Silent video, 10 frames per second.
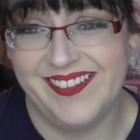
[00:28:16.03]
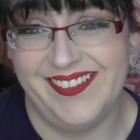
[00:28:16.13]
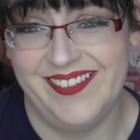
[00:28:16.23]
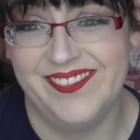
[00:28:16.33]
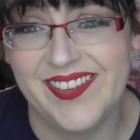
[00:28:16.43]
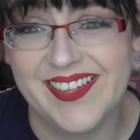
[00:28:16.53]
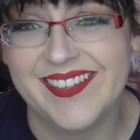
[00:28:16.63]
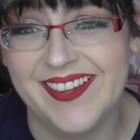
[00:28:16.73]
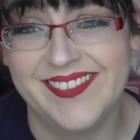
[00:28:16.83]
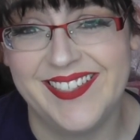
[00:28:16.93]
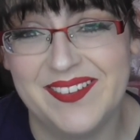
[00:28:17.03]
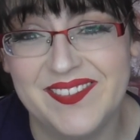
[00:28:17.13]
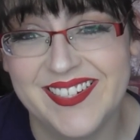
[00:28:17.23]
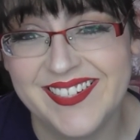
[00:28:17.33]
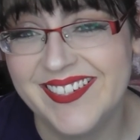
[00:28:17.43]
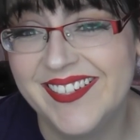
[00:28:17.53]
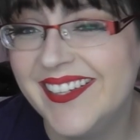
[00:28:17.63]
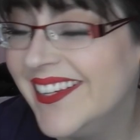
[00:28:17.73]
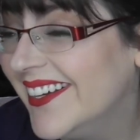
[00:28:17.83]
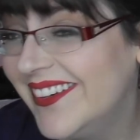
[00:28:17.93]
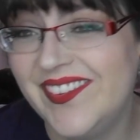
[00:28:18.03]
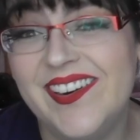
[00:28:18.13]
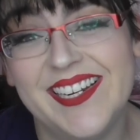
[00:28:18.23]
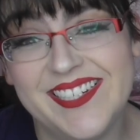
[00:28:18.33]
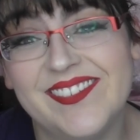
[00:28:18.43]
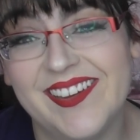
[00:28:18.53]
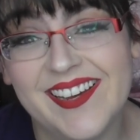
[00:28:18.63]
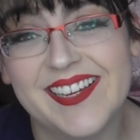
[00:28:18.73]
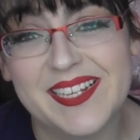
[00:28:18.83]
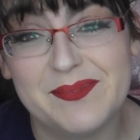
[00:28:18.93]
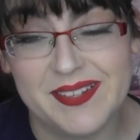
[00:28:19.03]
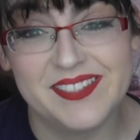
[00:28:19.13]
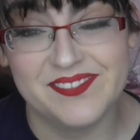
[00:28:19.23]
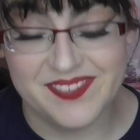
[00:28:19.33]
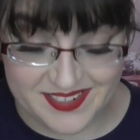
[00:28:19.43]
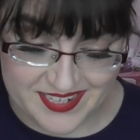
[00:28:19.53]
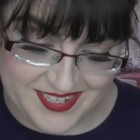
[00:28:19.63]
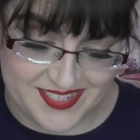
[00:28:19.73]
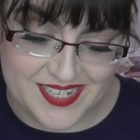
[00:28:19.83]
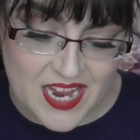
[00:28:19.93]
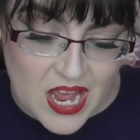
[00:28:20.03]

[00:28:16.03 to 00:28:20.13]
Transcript: I'm like, god damn it, why do I like expensive foundations?